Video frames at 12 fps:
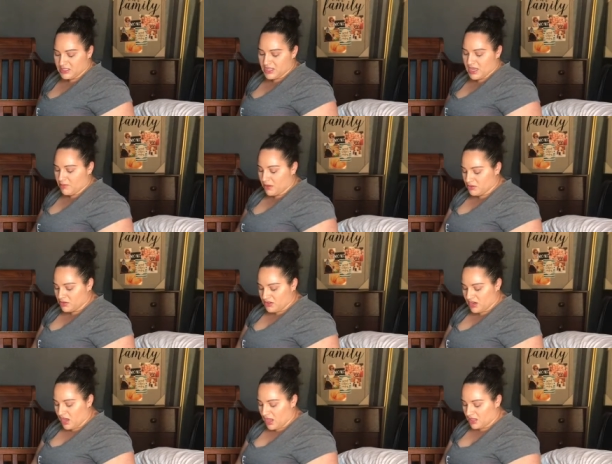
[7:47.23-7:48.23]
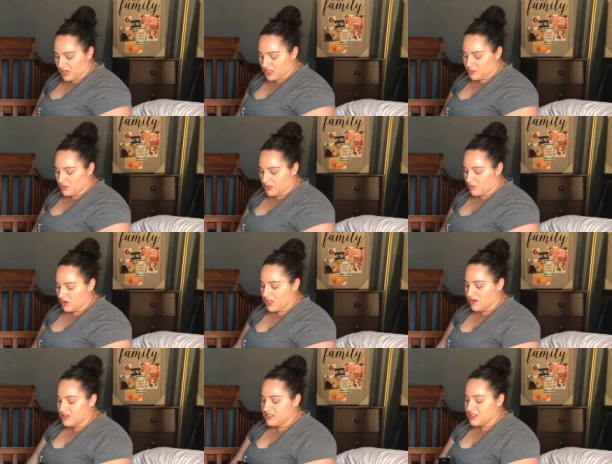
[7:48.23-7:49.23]
These came out during the holidays, but they were
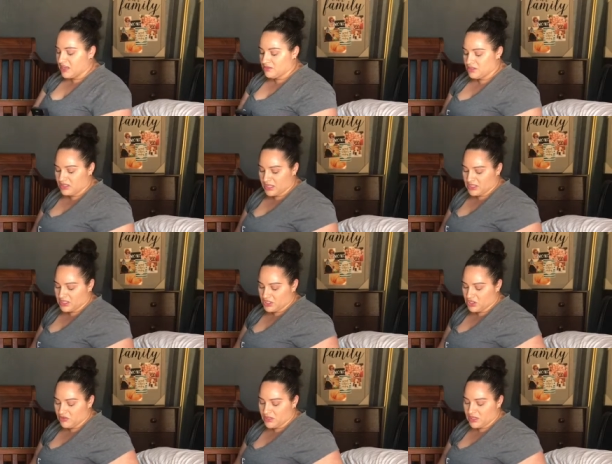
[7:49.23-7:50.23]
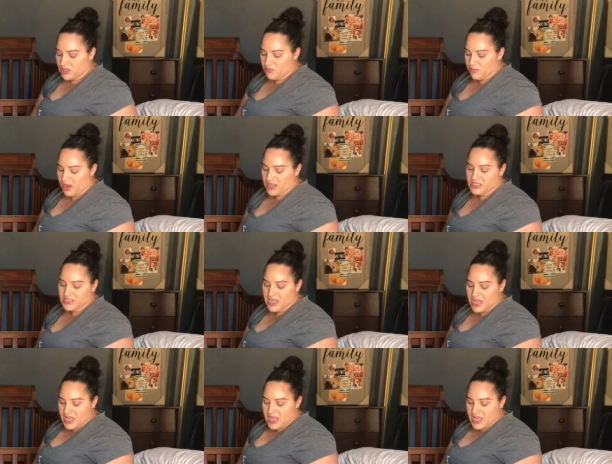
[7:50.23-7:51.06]
clearance down to like such a really good price.